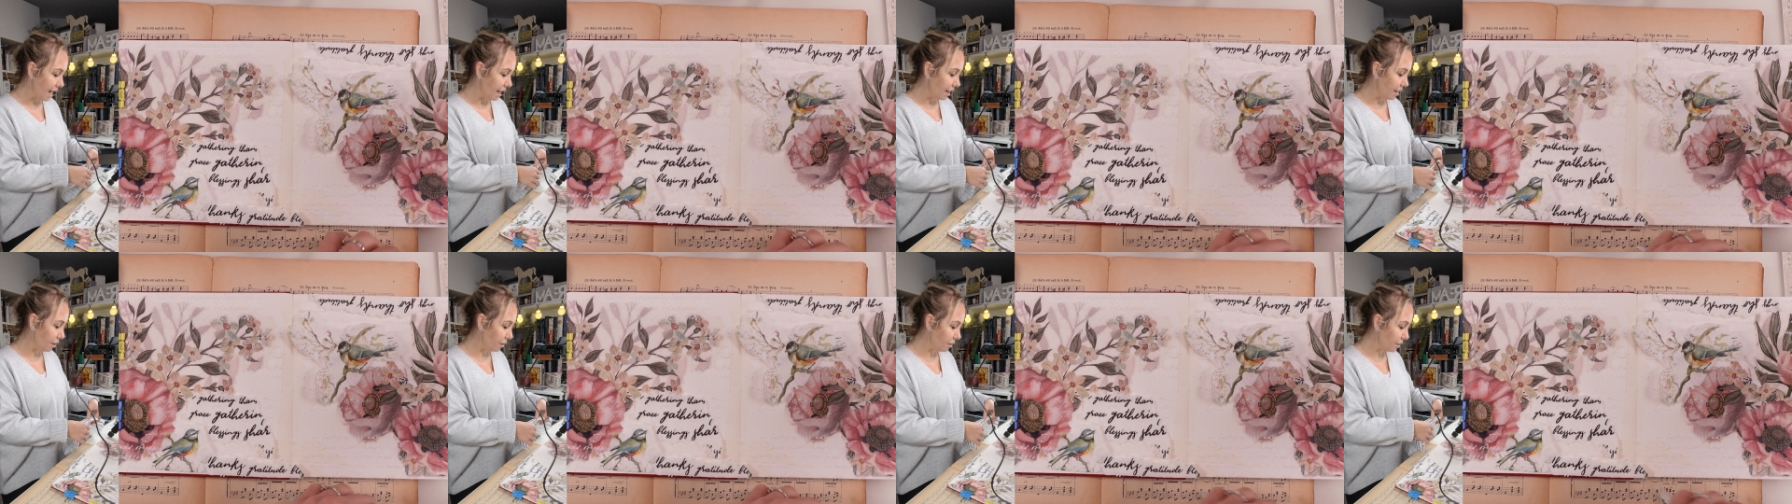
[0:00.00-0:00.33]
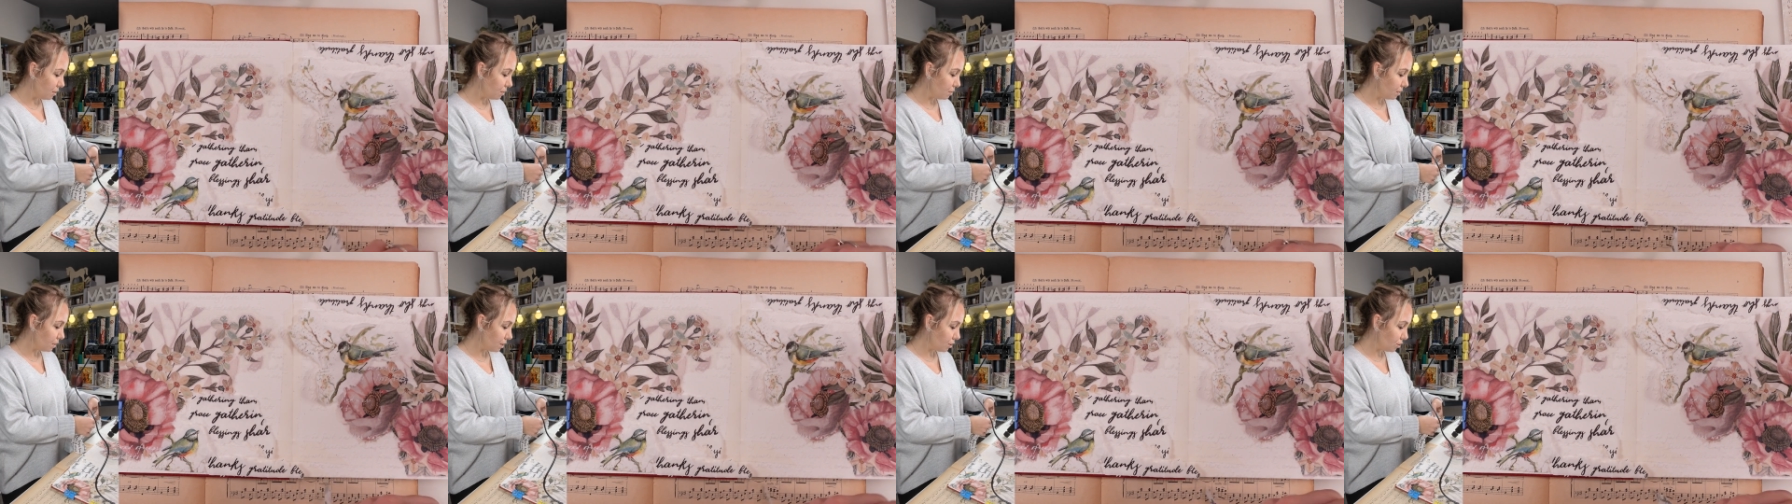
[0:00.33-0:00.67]
There is
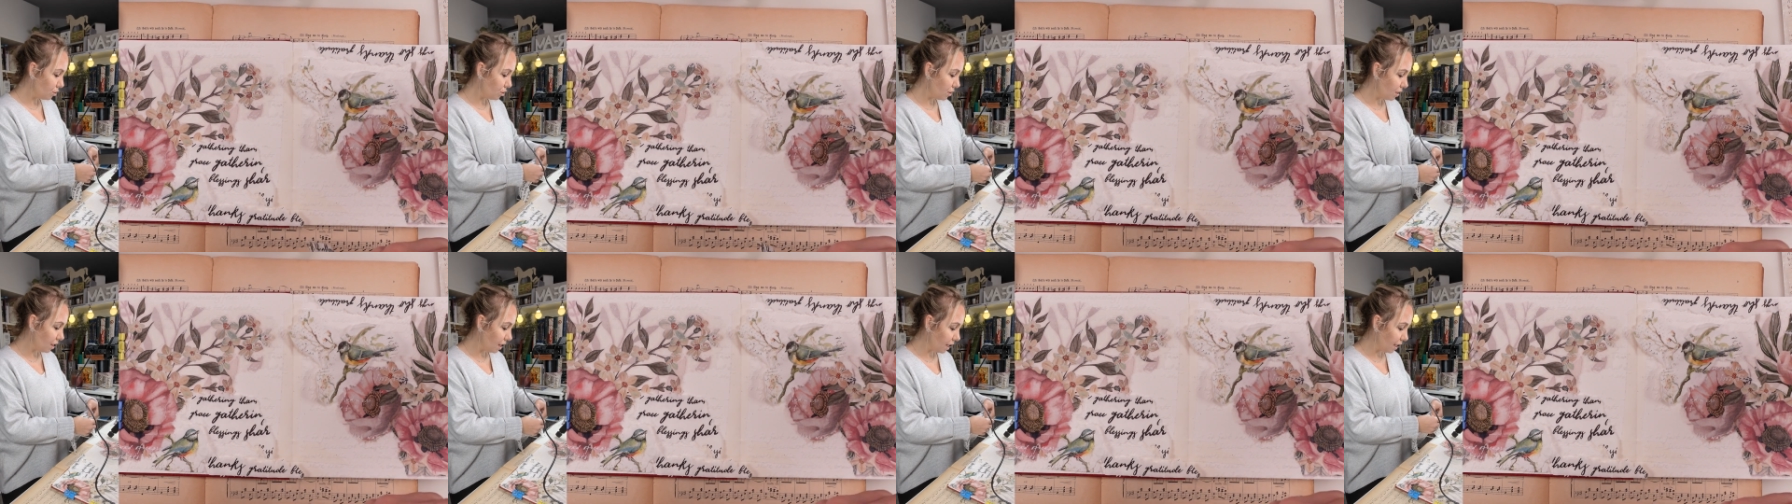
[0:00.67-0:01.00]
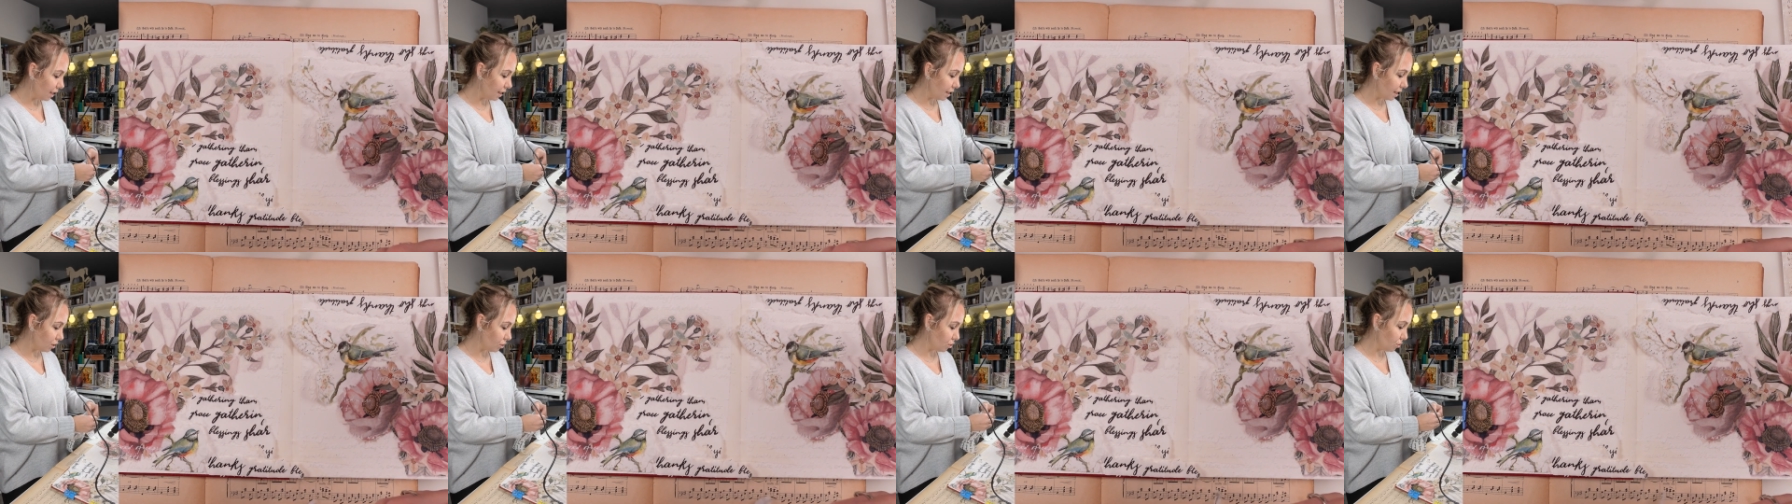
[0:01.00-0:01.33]
no such a
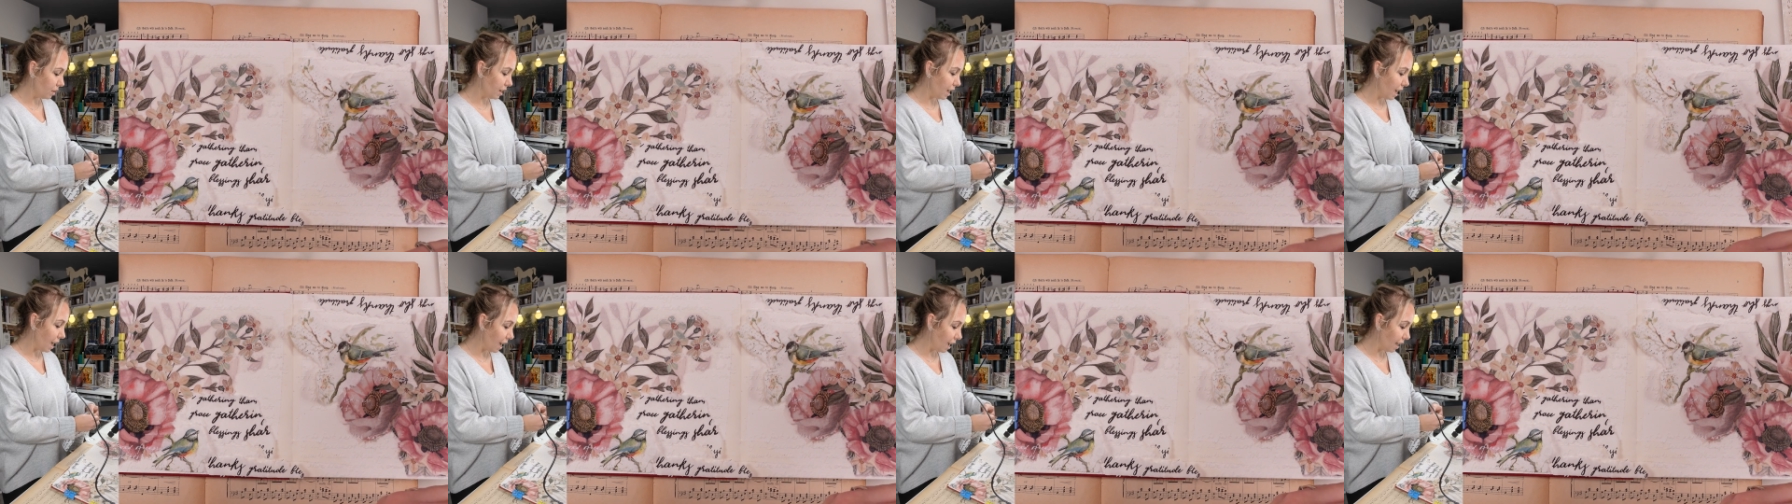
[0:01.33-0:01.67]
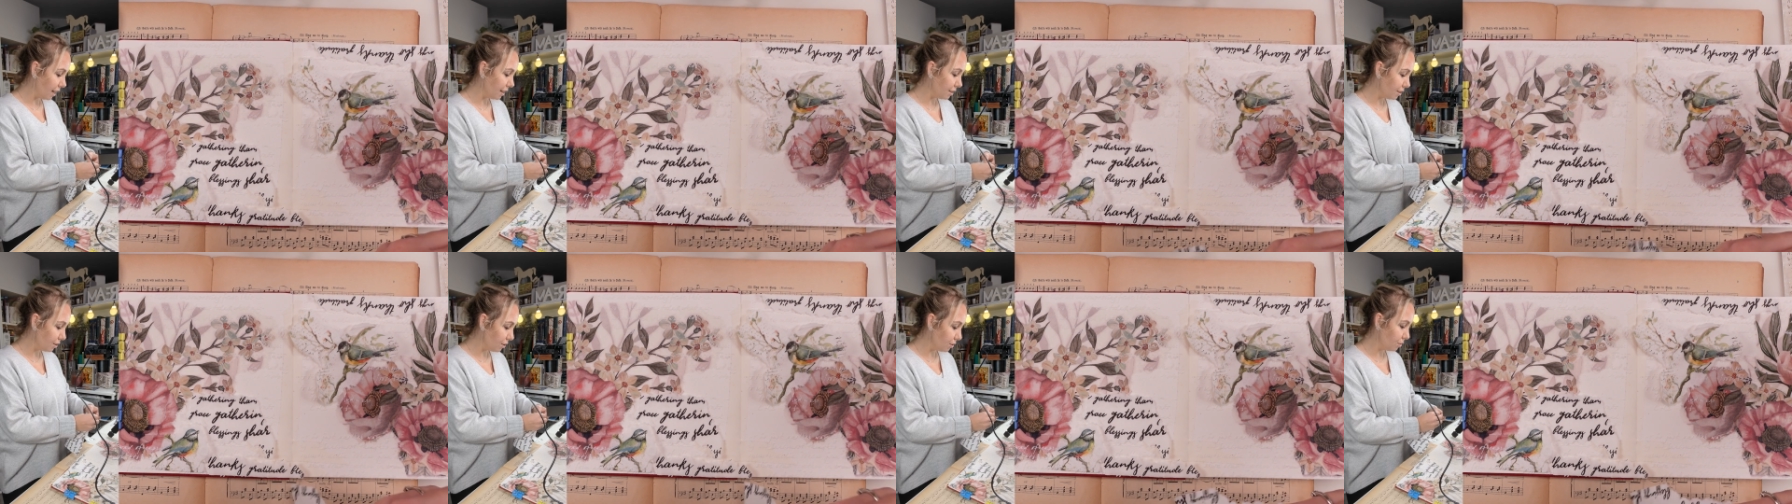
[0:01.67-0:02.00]
thing that you
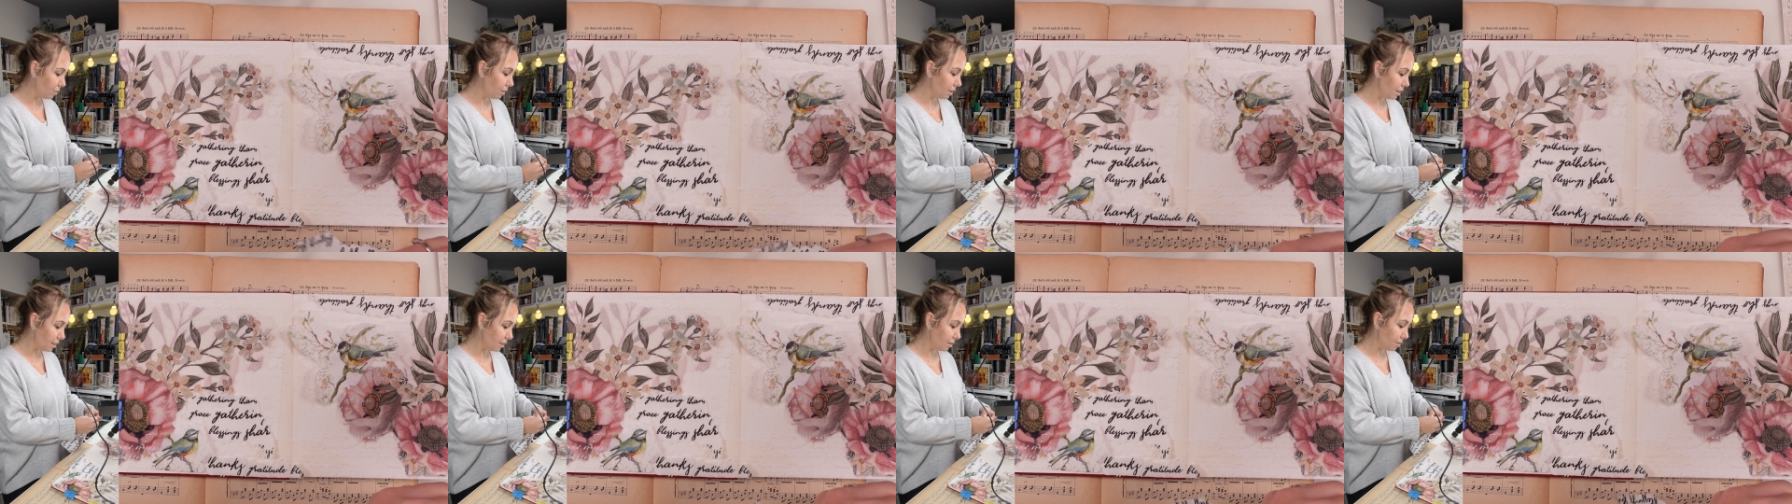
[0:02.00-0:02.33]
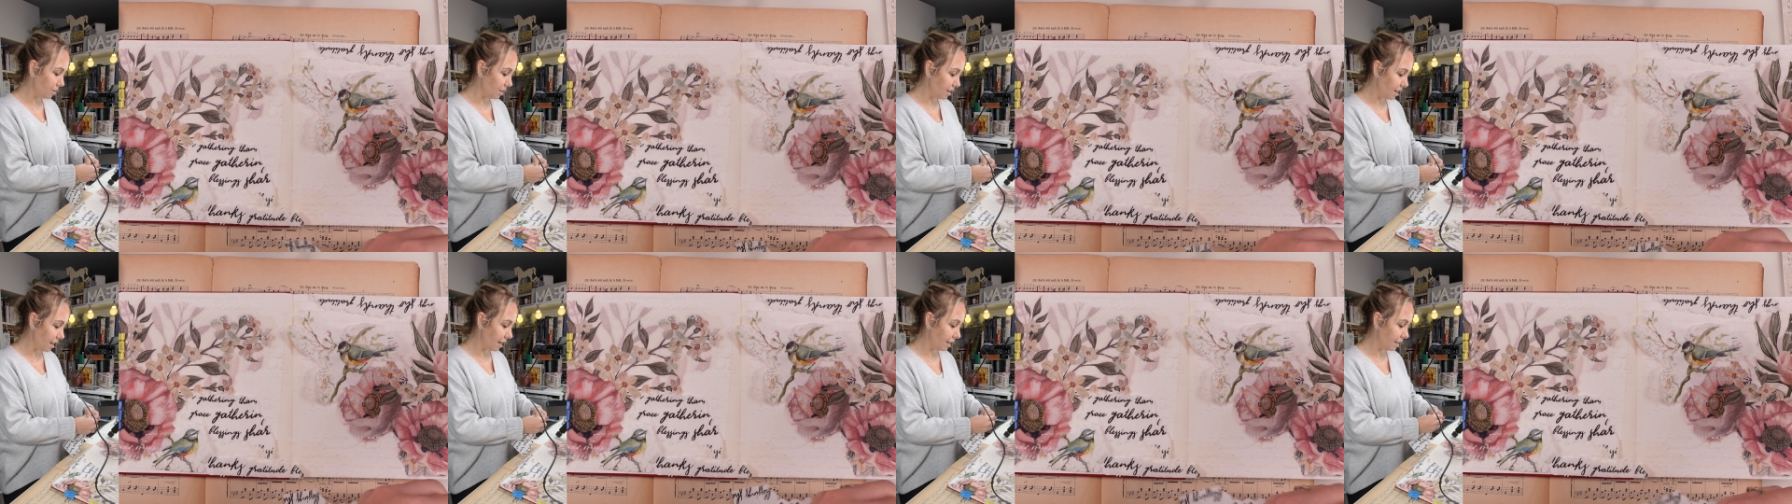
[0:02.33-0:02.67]
can't do this
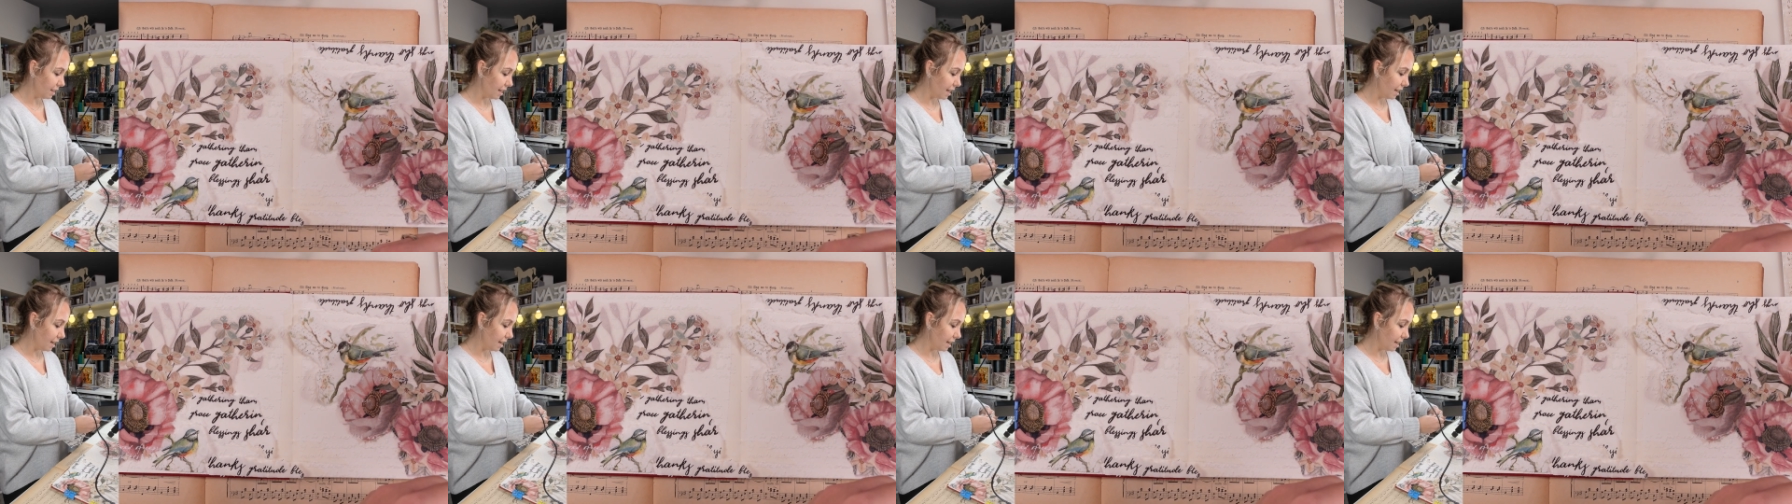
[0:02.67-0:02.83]
or that.